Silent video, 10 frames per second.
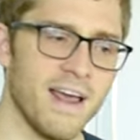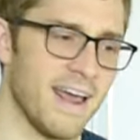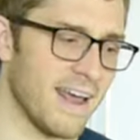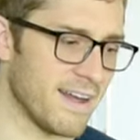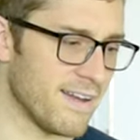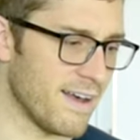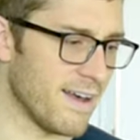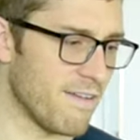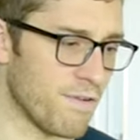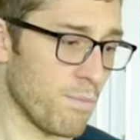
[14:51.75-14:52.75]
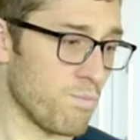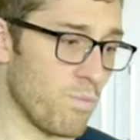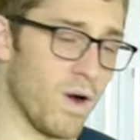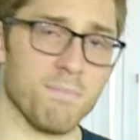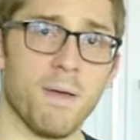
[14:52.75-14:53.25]
And uh, if you
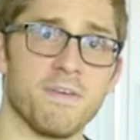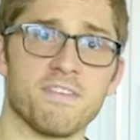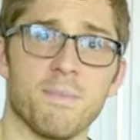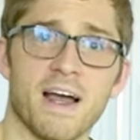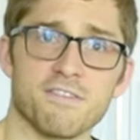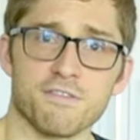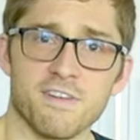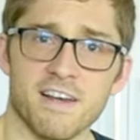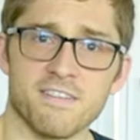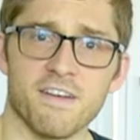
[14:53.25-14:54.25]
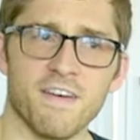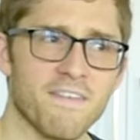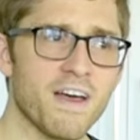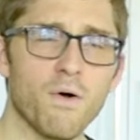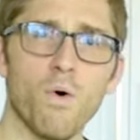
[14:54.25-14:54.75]
want maybe some exercise stuff,
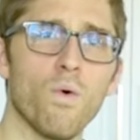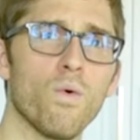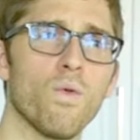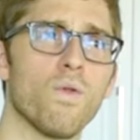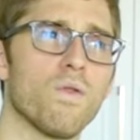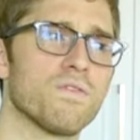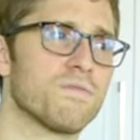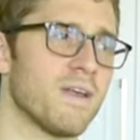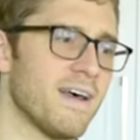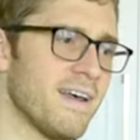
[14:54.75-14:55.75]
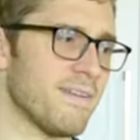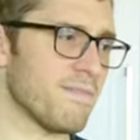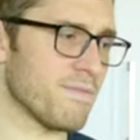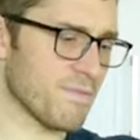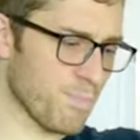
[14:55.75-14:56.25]
I've got a whole uh,